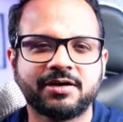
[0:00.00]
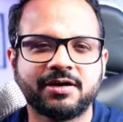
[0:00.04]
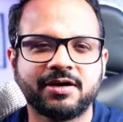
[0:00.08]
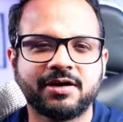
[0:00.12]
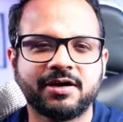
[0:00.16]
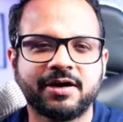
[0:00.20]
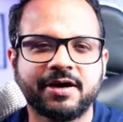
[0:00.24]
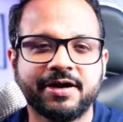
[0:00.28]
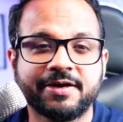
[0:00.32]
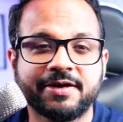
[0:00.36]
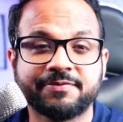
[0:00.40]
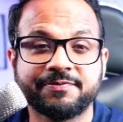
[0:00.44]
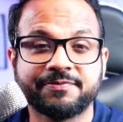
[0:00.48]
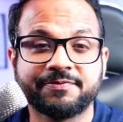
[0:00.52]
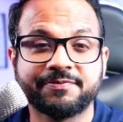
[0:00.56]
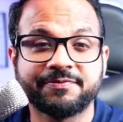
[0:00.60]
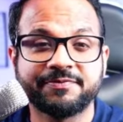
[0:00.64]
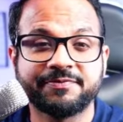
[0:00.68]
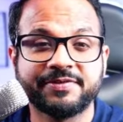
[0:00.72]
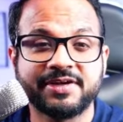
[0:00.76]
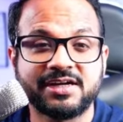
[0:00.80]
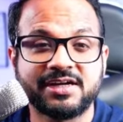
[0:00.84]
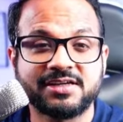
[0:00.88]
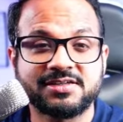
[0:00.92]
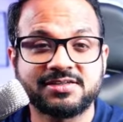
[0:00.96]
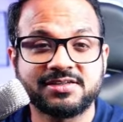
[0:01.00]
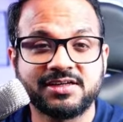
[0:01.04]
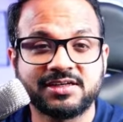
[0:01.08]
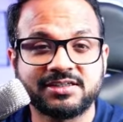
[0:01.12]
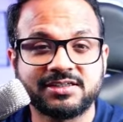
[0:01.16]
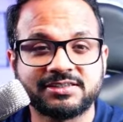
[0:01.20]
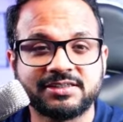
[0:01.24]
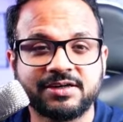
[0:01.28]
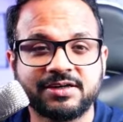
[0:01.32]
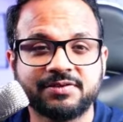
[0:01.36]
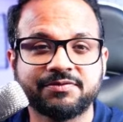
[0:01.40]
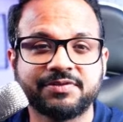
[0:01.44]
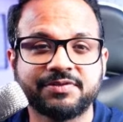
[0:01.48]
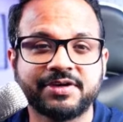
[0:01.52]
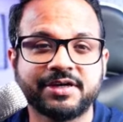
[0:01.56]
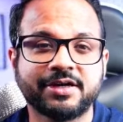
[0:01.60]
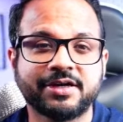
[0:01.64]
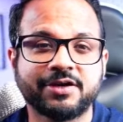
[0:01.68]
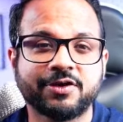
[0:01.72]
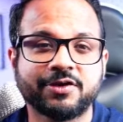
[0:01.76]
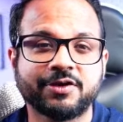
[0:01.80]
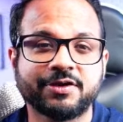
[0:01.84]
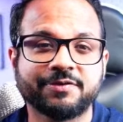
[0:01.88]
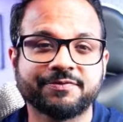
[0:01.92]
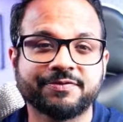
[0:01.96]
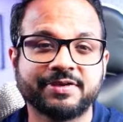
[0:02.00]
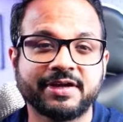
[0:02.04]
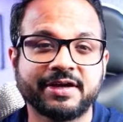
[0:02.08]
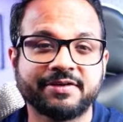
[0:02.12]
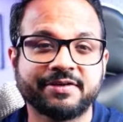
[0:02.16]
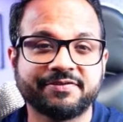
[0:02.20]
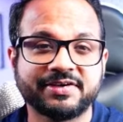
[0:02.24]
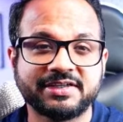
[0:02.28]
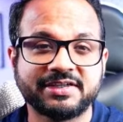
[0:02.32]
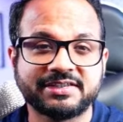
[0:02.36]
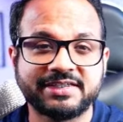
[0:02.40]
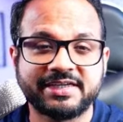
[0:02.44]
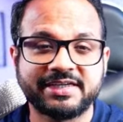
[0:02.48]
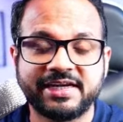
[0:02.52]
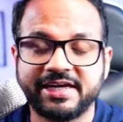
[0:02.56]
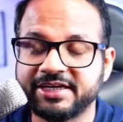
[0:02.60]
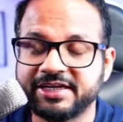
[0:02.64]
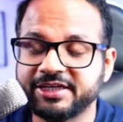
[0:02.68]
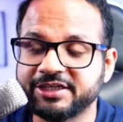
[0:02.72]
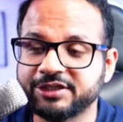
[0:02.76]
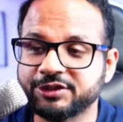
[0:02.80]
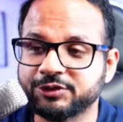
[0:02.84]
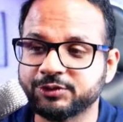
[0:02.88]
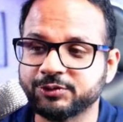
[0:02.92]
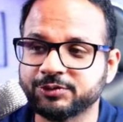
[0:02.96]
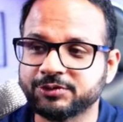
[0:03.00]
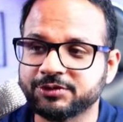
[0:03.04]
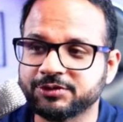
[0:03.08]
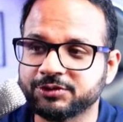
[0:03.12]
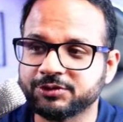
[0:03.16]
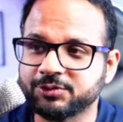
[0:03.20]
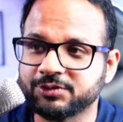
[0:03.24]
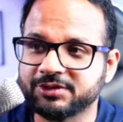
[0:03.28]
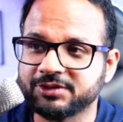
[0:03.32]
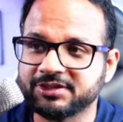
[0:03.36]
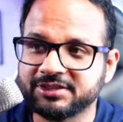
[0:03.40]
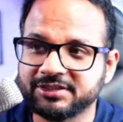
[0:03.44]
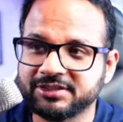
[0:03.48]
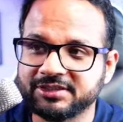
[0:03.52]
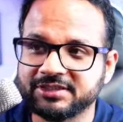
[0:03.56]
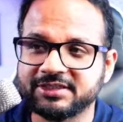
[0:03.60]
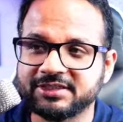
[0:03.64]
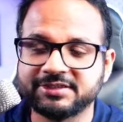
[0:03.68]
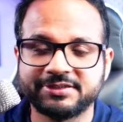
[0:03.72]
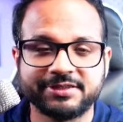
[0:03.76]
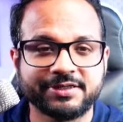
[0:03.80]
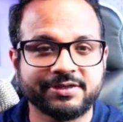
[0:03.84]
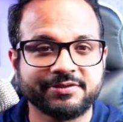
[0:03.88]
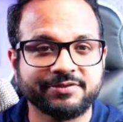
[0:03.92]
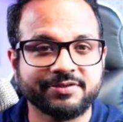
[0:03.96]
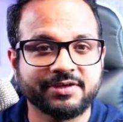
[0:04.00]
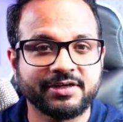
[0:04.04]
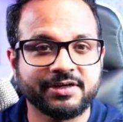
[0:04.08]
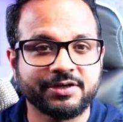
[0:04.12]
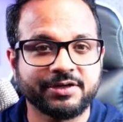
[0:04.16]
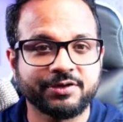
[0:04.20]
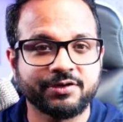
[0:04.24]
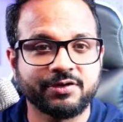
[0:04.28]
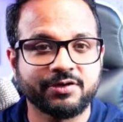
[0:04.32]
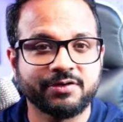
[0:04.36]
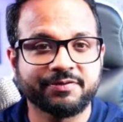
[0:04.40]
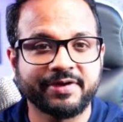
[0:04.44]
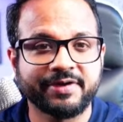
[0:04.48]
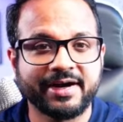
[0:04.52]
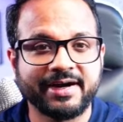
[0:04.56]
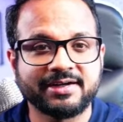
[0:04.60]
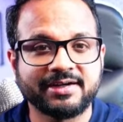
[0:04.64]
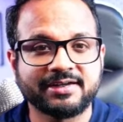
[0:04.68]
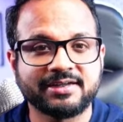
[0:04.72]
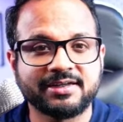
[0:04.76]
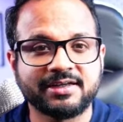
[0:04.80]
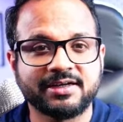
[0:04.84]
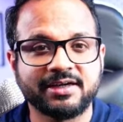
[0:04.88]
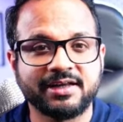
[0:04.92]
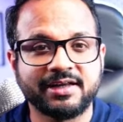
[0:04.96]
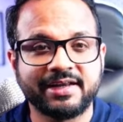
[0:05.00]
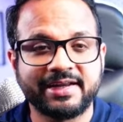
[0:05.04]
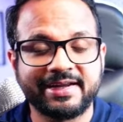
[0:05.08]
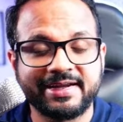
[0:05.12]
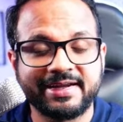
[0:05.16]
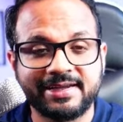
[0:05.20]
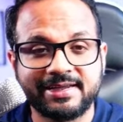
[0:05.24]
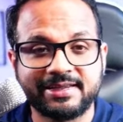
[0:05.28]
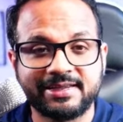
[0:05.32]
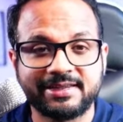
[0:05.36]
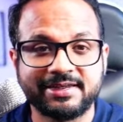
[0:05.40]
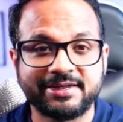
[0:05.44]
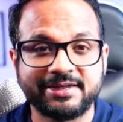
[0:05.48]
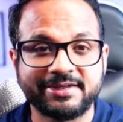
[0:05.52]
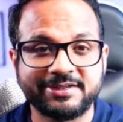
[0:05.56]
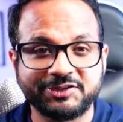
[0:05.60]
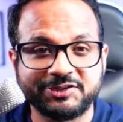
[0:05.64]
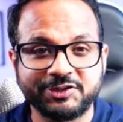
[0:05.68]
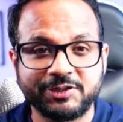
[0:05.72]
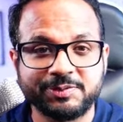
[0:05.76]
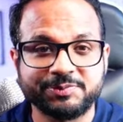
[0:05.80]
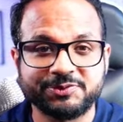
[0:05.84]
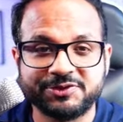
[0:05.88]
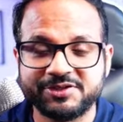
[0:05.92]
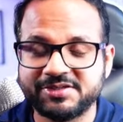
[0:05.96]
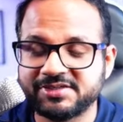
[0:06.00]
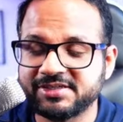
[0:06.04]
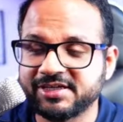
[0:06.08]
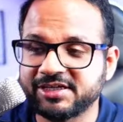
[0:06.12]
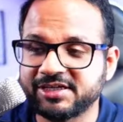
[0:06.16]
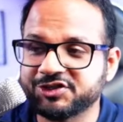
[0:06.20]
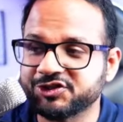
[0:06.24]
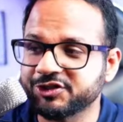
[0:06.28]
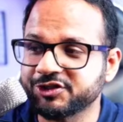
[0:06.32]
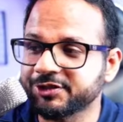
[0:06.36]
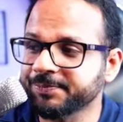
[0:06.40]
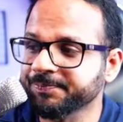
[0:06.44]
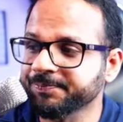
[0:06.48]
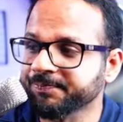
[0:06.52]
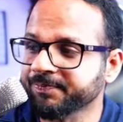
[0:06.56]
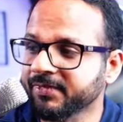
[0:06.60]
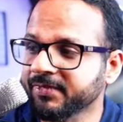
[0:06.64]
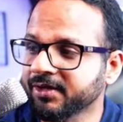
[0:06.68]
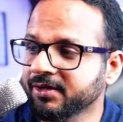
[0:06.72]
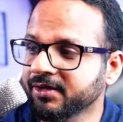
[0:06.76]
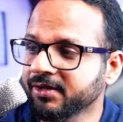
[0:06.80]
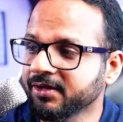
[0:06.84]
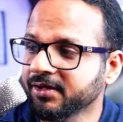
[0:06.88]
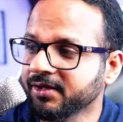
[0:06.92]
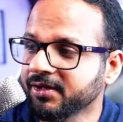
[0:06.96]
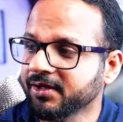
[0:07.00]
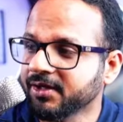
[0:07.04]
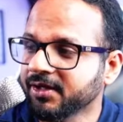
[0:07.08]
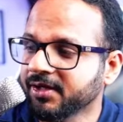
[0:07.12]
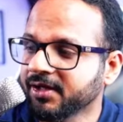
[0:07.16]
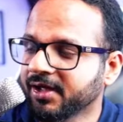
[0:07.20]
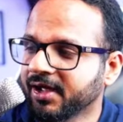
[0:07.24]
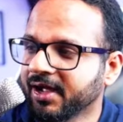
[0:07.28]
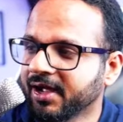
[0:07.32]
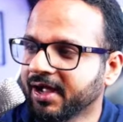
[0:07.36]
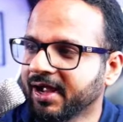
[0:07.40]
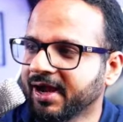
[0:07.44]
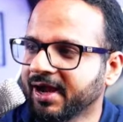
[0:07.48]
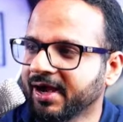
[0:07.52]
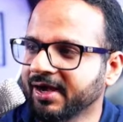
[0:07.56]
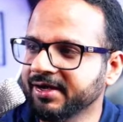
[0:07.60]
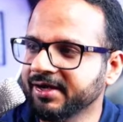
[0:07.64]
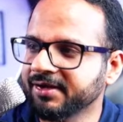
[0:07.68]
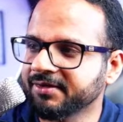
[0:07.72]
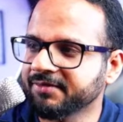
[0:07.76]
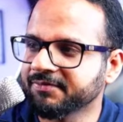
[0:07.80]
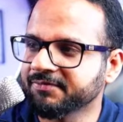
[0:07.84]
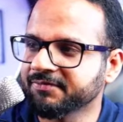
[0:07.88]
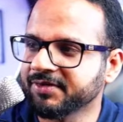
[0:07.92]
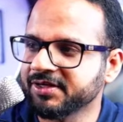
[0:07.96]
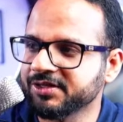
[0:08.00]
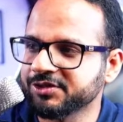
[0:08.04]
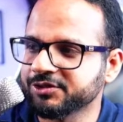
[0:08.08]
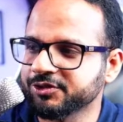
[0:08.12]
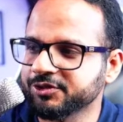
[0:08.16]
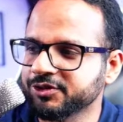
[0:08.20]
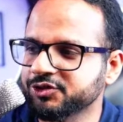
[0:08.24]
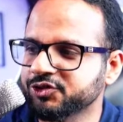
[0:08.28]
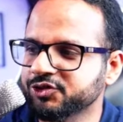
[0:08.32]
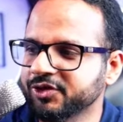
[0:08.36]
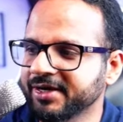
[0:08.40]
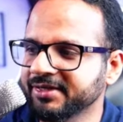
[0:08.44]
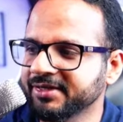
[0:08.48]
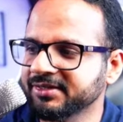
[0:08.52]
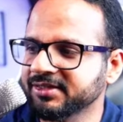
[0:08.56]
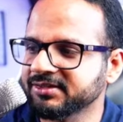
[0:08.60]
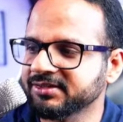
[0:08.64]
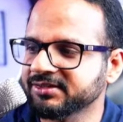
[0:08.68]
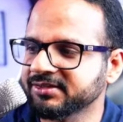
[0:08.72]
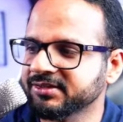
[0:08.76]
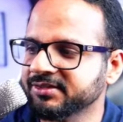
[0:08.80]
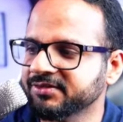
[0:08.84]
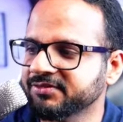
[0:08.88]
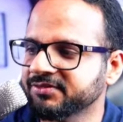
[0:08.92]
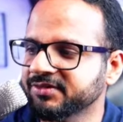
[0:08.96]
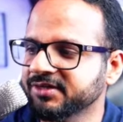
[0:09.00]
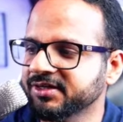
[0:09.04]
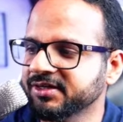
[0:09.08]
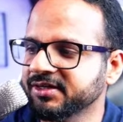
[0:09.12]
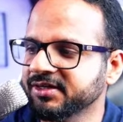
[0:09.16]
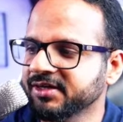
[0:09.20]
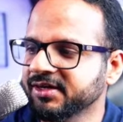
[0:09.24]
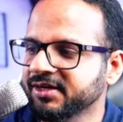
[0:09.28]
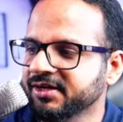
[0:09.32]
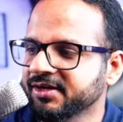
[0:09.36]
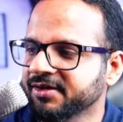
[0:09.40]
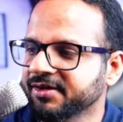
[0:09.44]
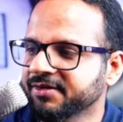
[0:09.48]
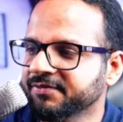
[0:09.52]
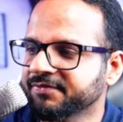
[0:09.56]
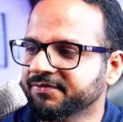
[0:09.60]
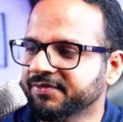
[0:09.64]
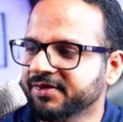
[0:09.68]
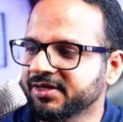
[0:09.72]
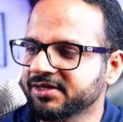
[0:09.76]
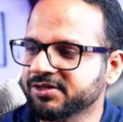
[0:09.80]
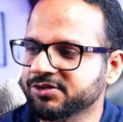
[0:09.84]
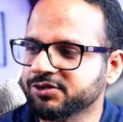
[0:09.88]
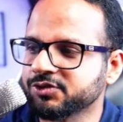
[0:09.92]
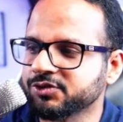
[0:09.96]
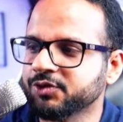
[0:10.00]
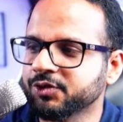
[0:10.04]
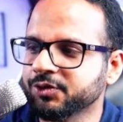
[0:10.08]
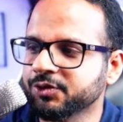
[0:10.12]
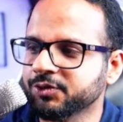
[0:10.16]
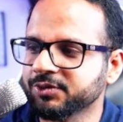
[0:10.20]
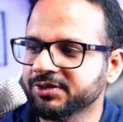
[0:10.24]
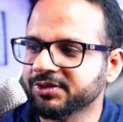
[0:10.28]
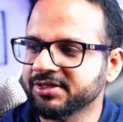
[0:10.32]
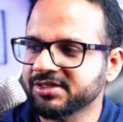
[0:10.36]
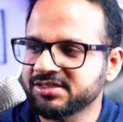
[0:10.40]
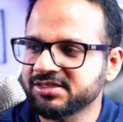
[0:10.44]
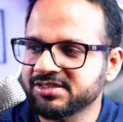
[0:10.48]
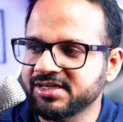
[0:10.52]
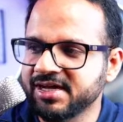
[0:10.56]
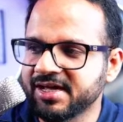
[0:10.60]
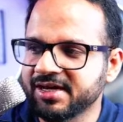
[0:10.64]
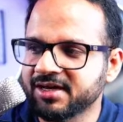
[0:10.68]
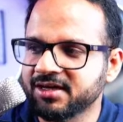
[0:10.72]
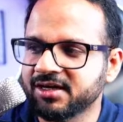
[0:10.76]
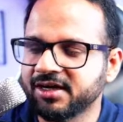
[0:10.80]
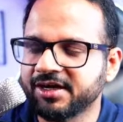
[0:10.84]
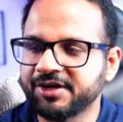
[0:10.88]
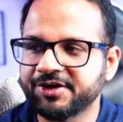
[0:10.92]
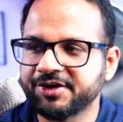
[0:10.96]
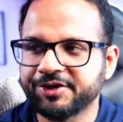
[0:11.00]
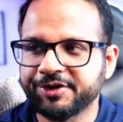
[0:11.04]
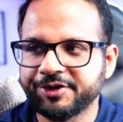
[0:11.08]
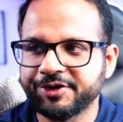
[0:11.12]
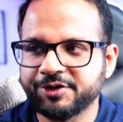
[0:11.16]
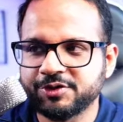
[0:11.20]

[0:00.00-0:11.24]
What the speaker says: if we are stuck somewhere or if we are facing any issues. So this is the server. You'll find the link in the description section. And once you join the server, first go to this channel, introduce